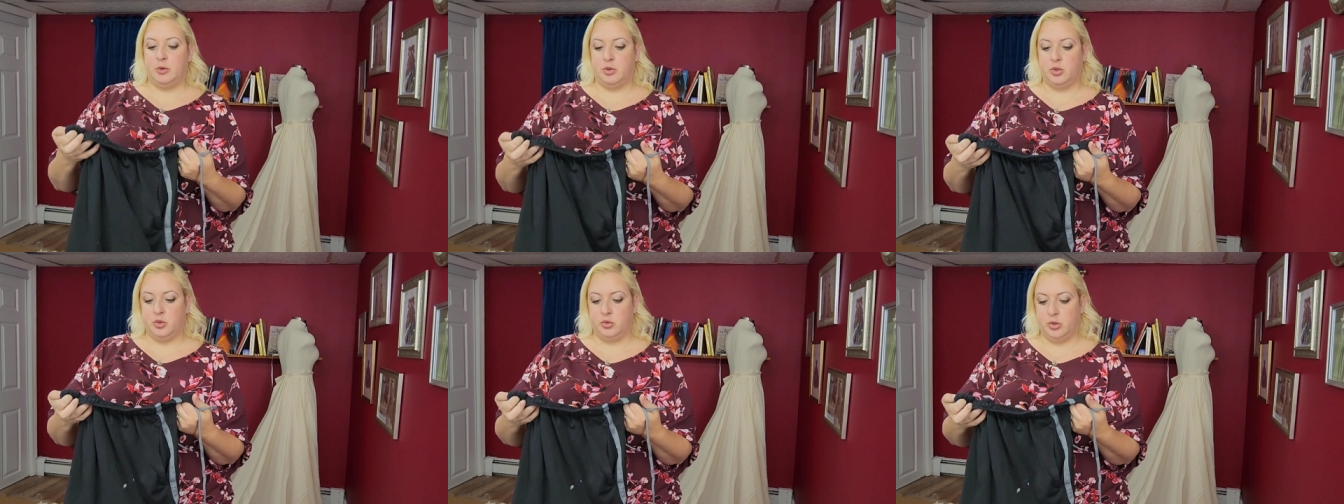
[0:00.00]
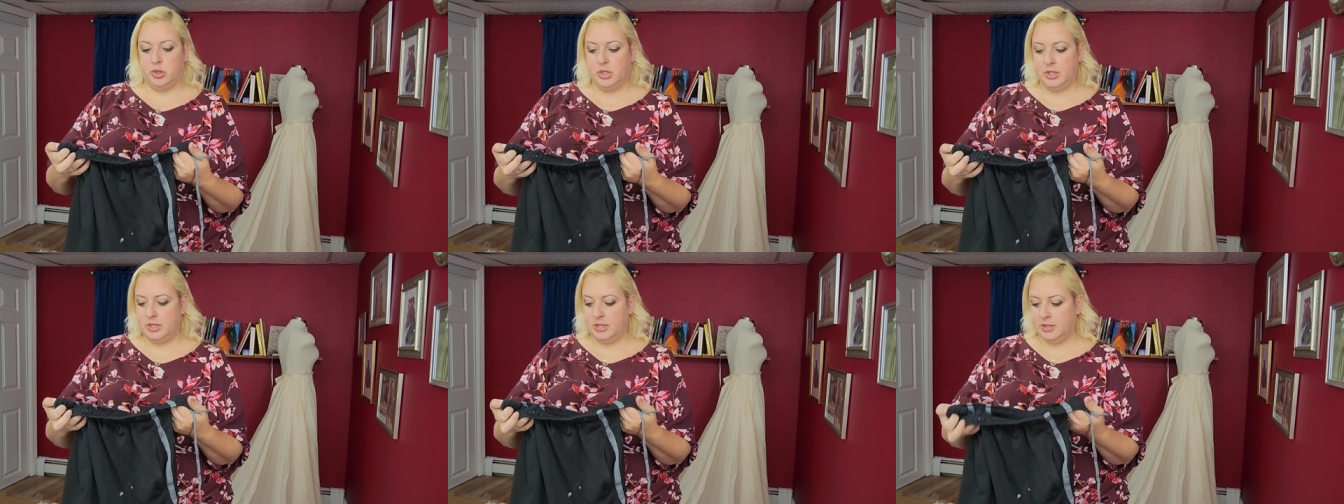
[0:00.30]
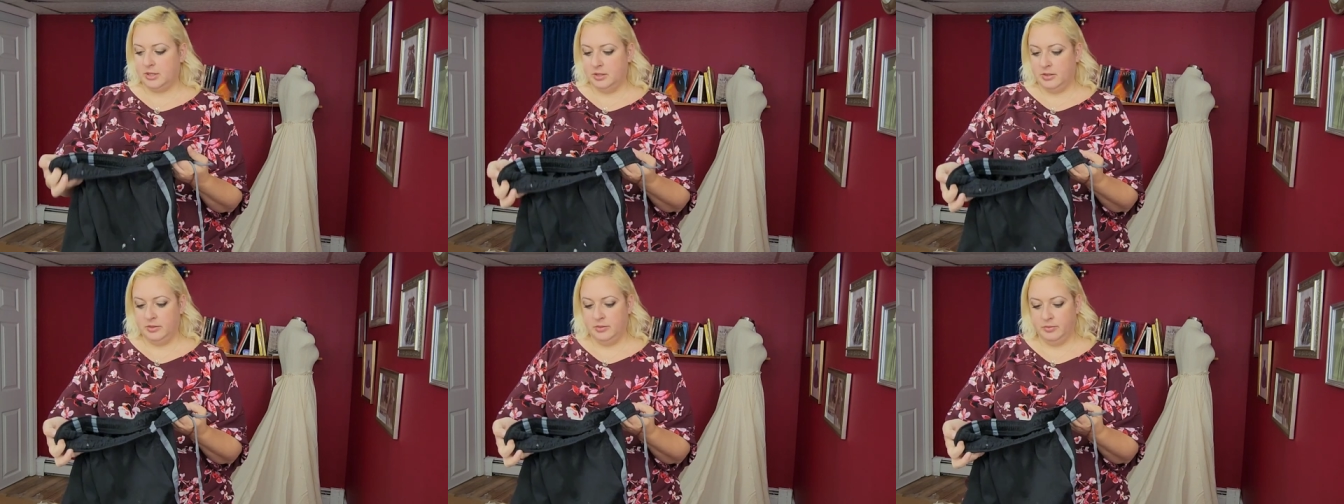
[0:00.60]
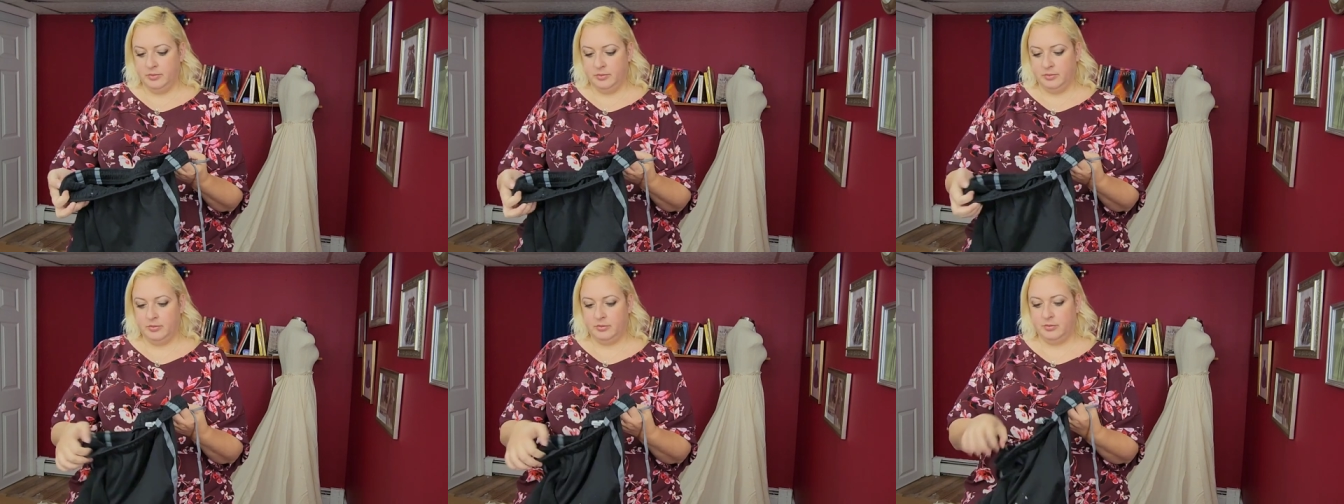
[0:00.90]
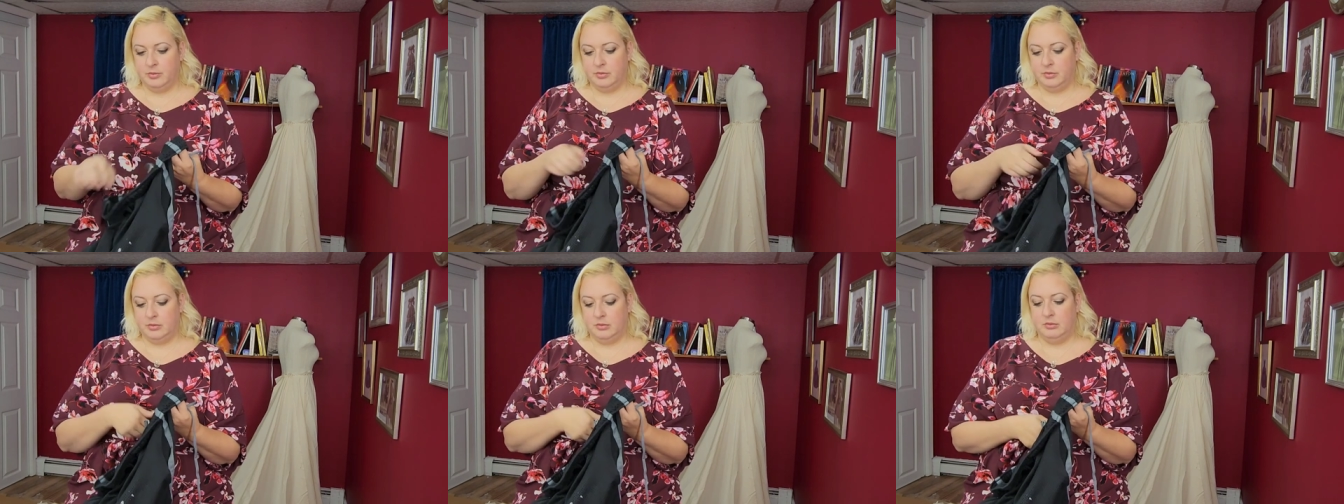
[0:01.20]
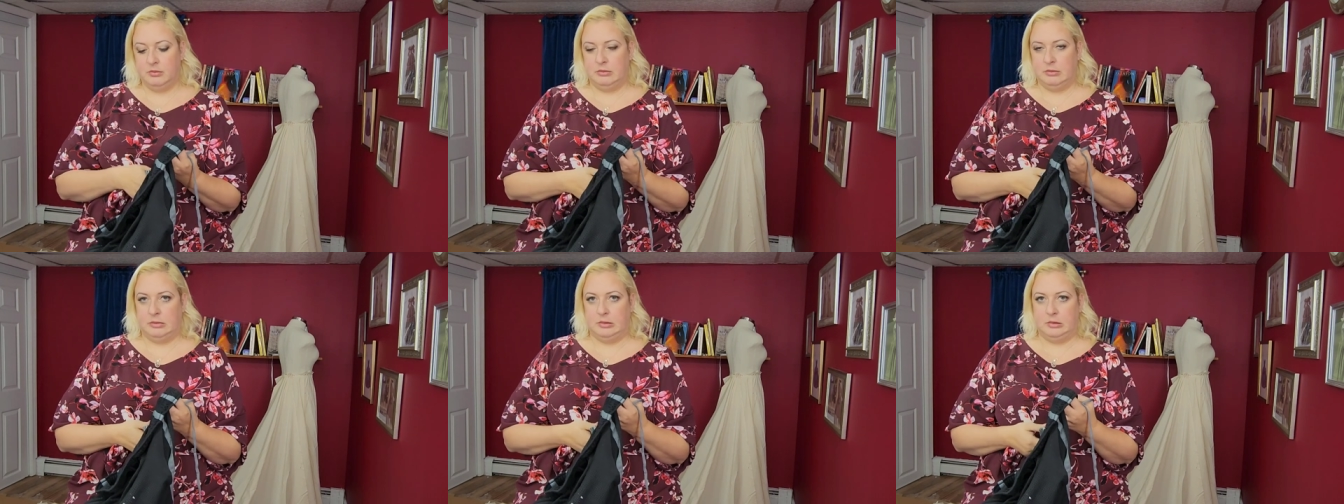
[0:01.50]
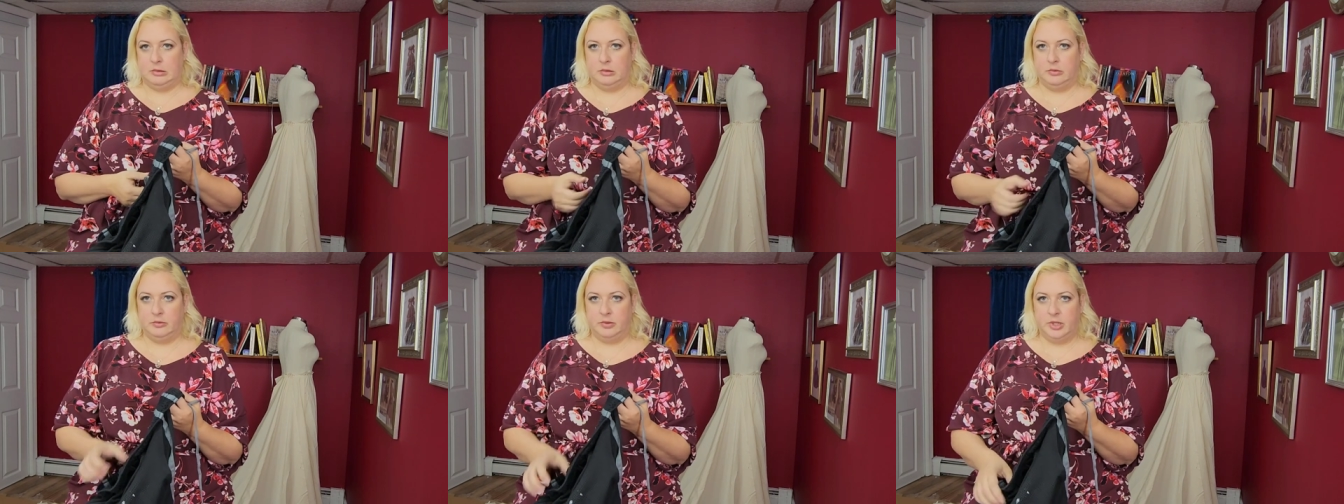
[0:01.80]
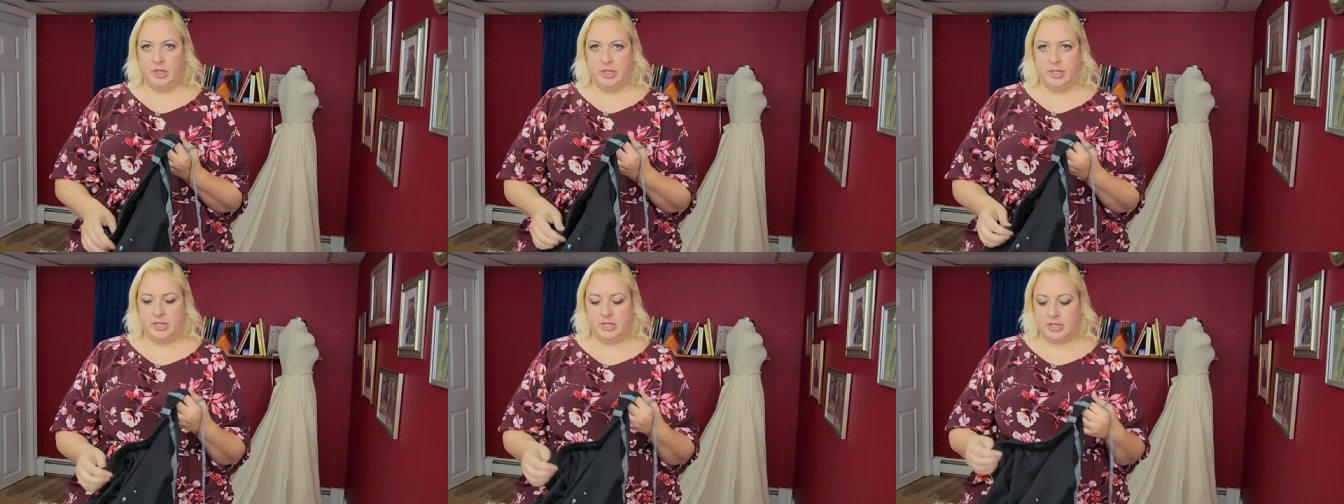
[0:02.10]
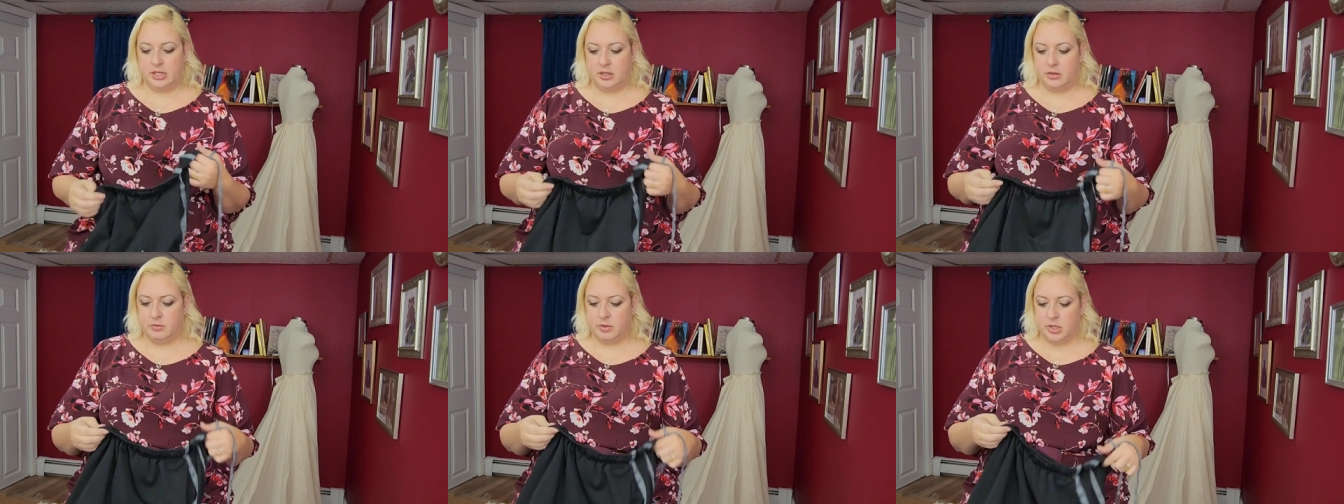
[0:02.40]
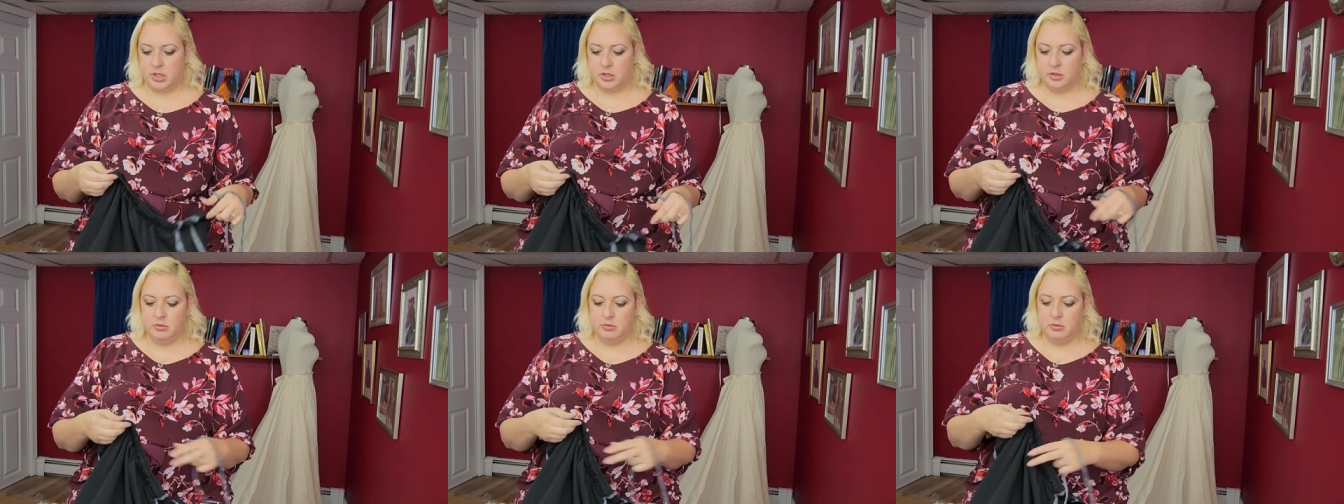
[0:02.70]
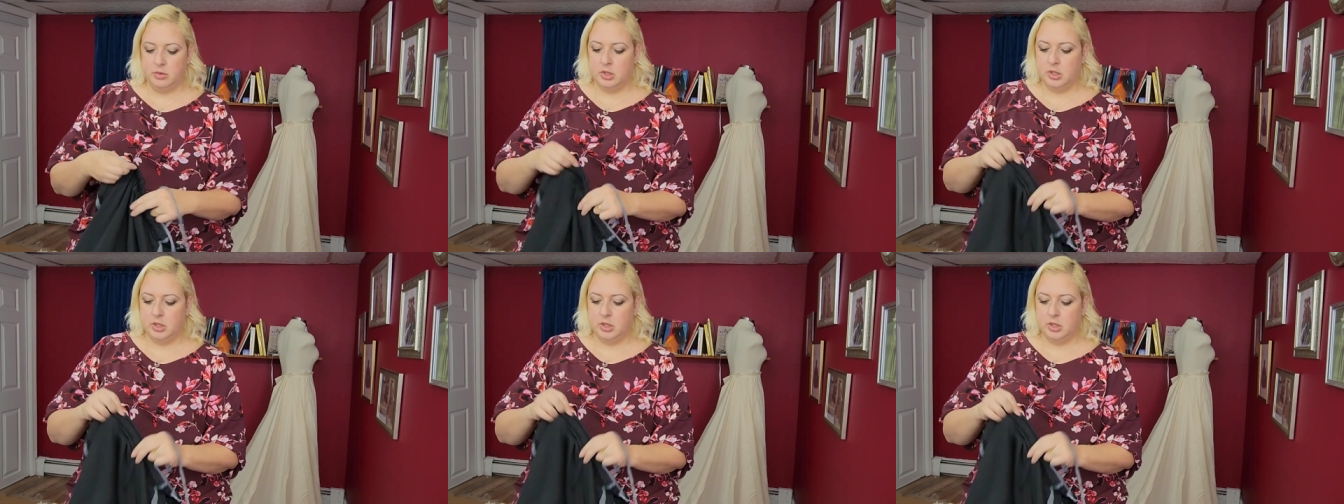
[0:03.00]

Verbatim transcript: shorts. Hopefully he doesn't get mad.